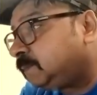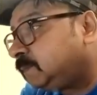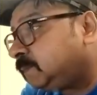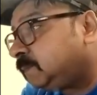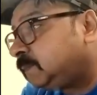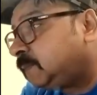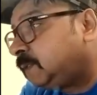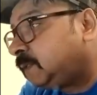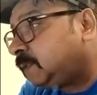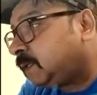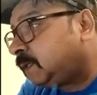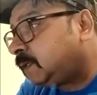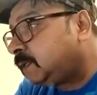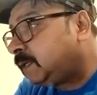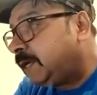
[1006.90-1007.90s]
in
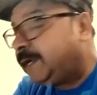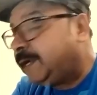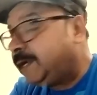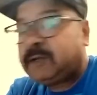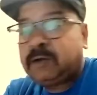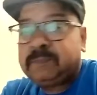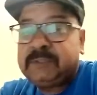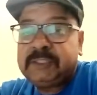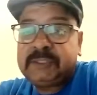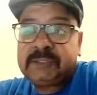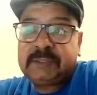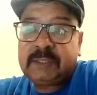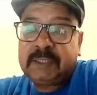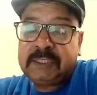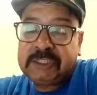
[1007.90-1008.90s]
the heading of this
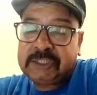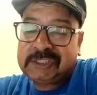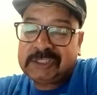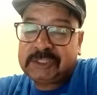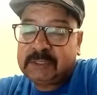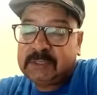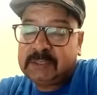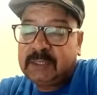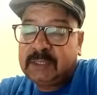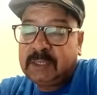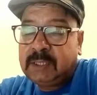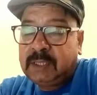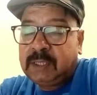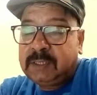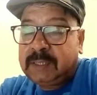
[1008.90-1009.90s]
discussion,
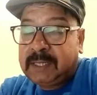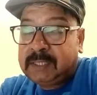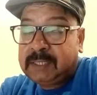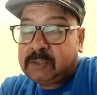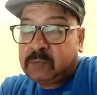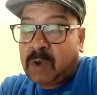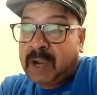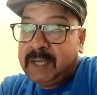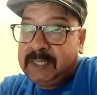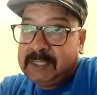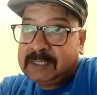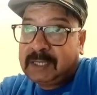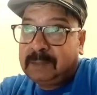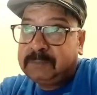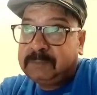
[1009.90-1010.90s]
that why it
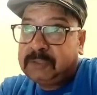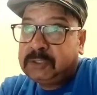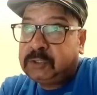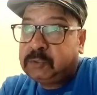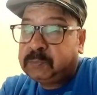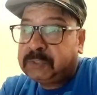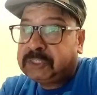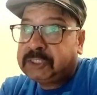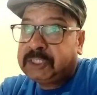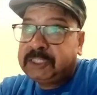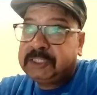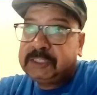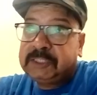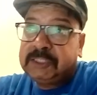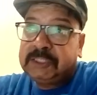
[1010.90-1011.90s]
comes into picture
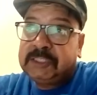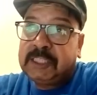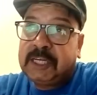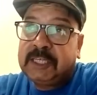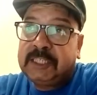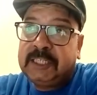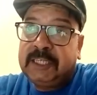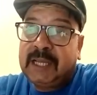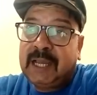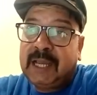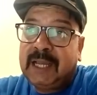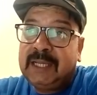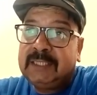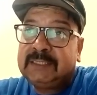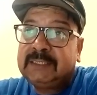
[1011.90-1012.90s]
is this: that India
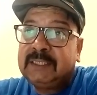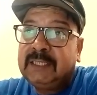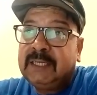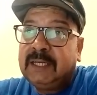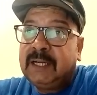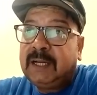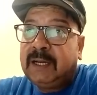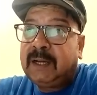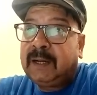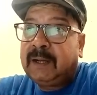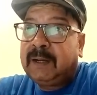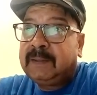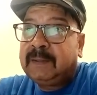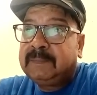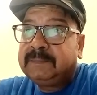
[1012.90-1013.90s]
has
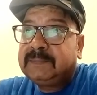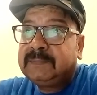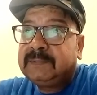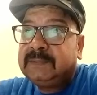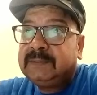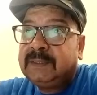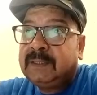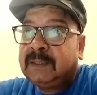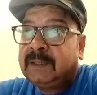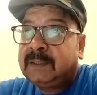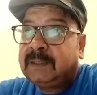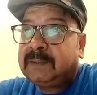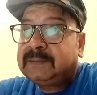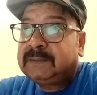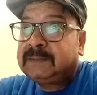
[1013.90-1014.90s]
uh,
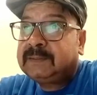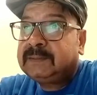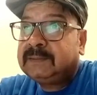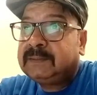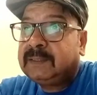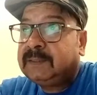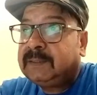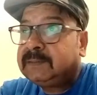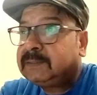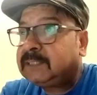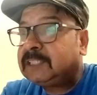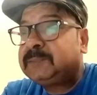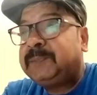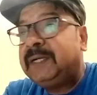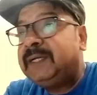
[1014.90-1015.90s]

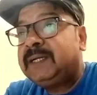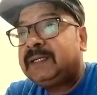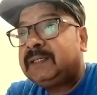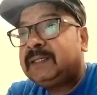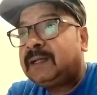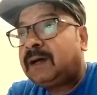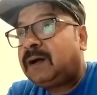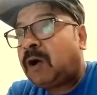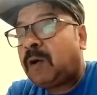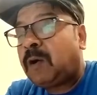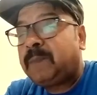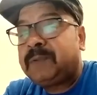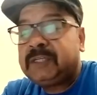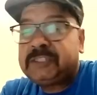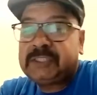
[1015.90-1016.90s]
suspended the
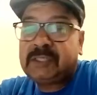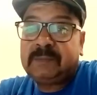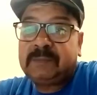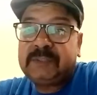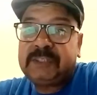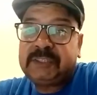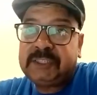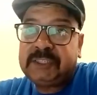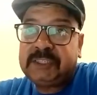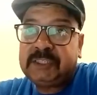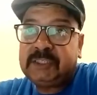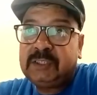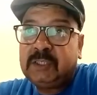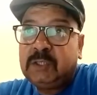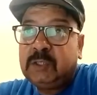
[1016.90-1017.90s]
operation of this treaty.
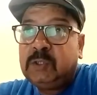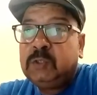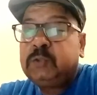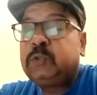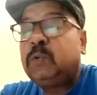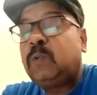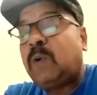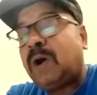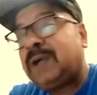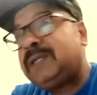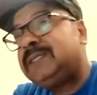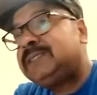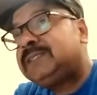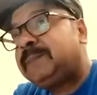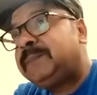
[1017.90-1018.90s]
So, what
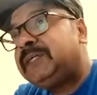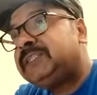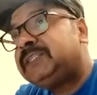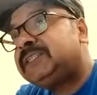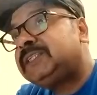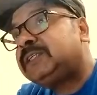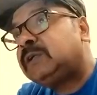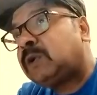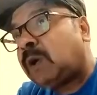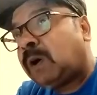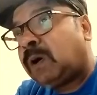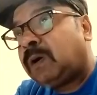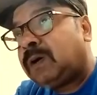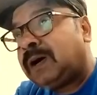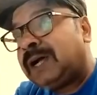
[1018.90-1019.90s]
is the basic
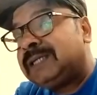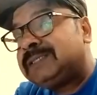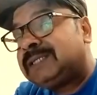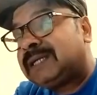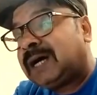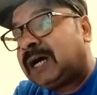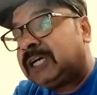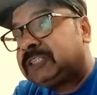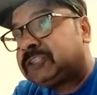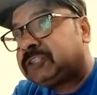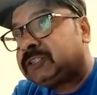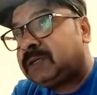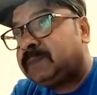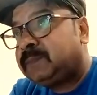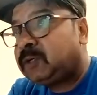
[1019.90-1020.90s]
law as regards?
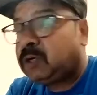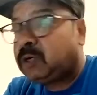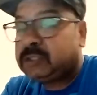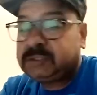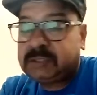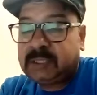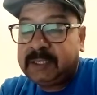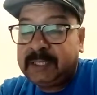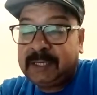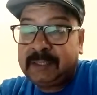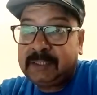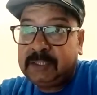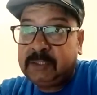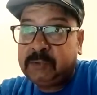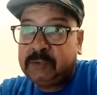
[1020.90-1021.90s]
Because here
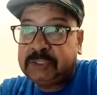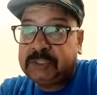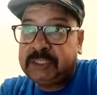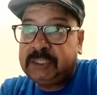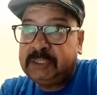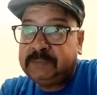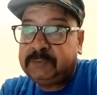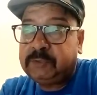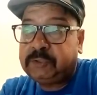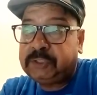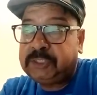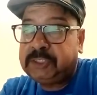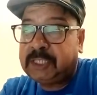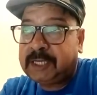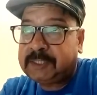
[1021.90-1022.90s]
you see, if you see
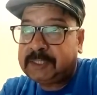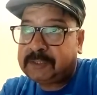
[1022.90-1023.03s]
that